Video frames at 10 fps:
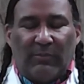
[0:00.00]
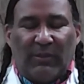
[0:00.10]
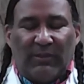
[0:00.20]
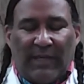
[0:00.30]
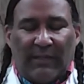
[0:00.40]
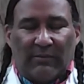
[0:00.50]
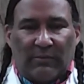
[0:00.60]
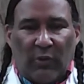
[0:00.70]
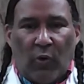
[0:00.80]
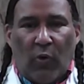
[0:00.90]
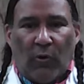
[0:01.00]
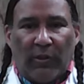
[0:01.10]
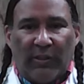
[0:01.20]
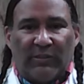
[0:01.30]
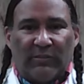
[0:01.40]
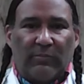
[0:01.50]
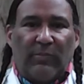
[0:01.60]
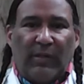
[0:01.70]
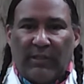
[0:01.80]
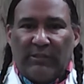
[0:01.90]
but that core is
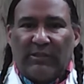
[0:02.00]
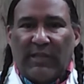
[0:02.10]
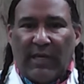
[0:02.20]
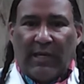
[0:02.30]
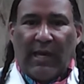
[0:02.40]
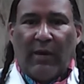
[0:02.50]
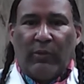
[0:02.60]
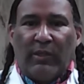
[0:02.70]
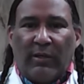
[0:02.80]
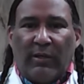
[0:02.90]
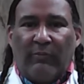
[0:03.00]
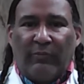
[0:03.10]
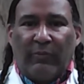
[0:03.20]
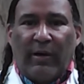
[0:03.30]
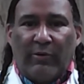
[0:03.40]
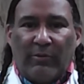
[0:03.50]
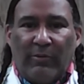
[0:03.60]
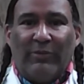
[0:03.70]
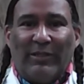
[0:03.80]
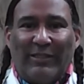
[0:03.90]
because it's kind of how we come from our
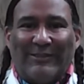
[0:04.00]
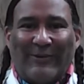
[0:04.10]
communities,